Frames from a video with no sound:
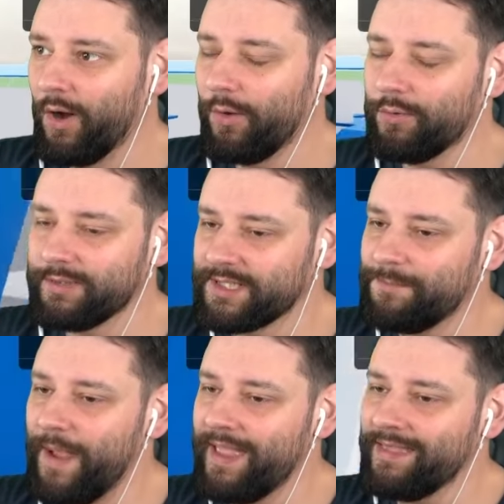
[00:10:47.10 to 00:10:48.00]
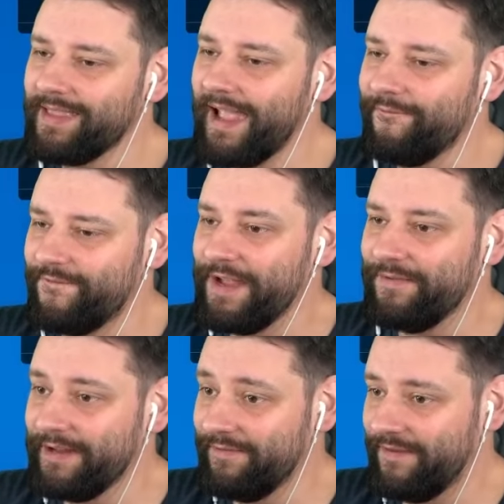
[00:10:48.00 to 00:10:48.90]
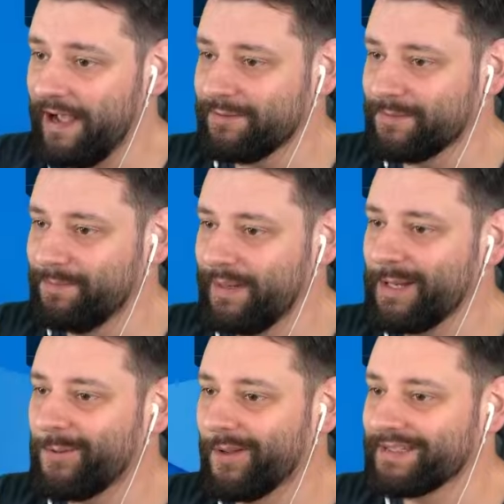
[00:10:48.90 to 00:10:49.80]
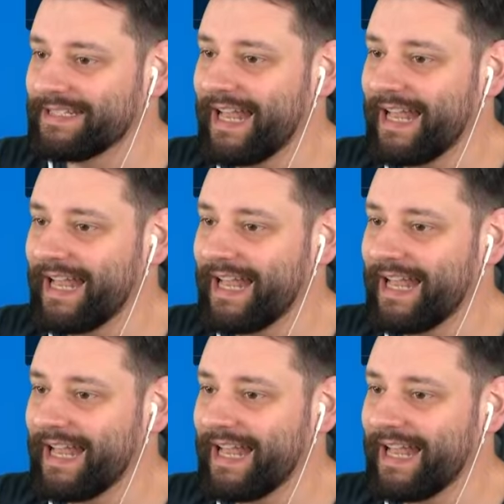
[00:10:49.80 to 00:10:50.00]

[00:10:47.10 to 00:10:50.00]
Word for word: Or spend that 50,000 big ones